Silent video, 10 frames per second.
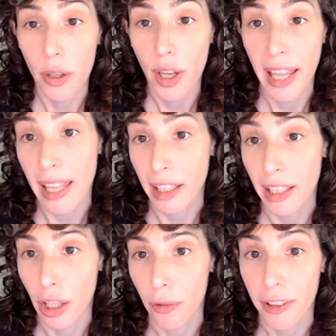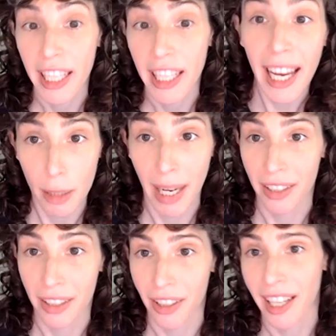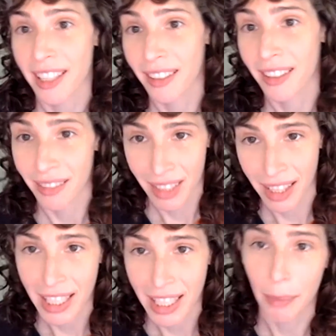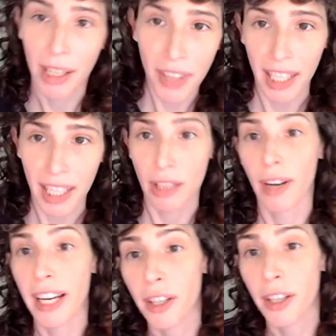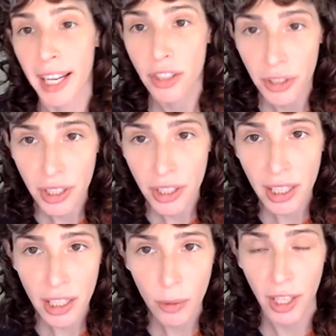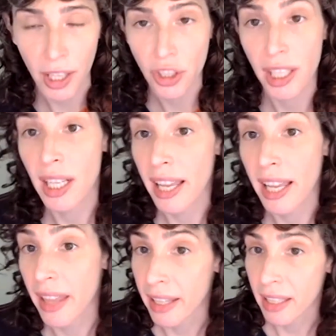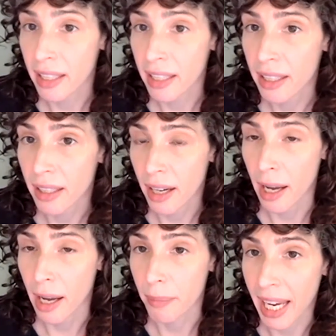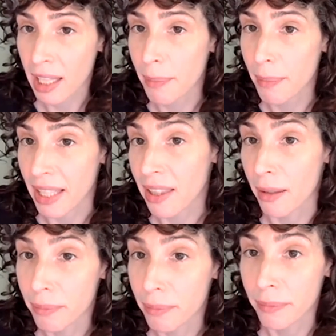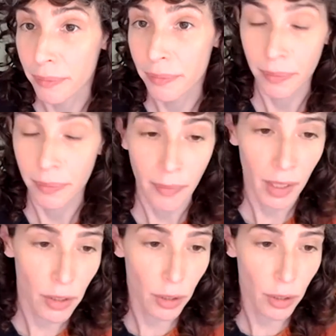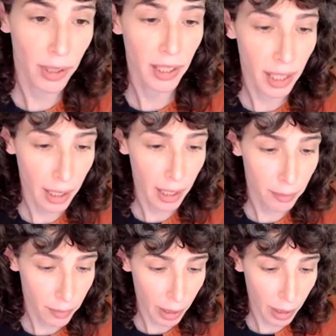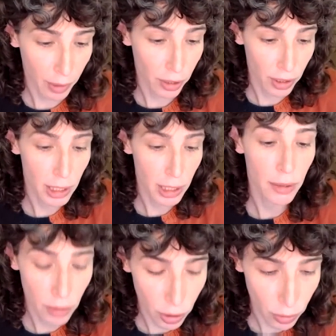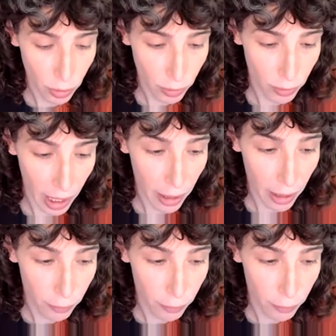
And then, for the animator, I did the same kind of thing. I said, write your answers to this question and then animate them do it. I want you to